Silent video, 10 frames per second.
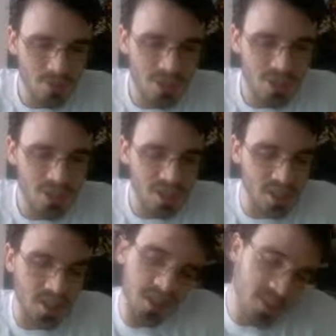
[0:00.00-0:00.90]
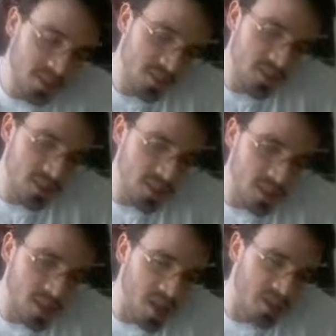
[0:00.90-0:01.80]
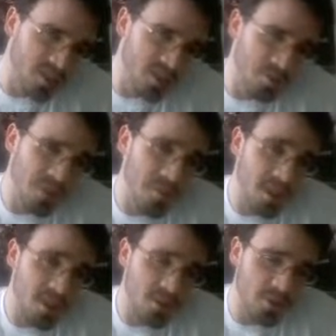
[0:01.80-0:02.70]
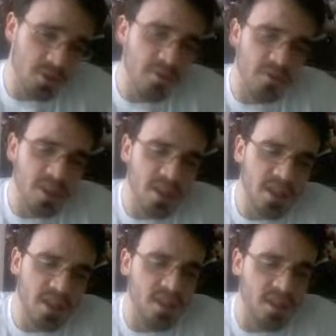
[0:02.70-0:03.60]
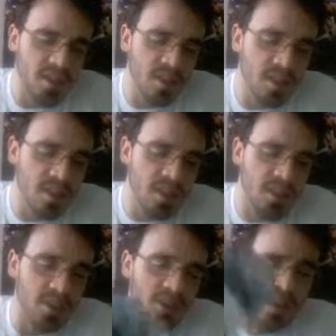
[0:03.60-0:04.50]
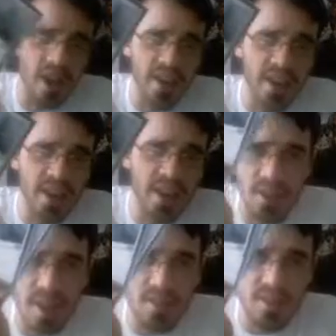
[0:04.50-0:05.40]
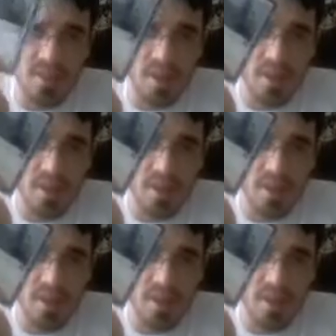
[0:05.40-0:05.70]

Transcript: Which, a 3 mana 2/3, you know, I could live without this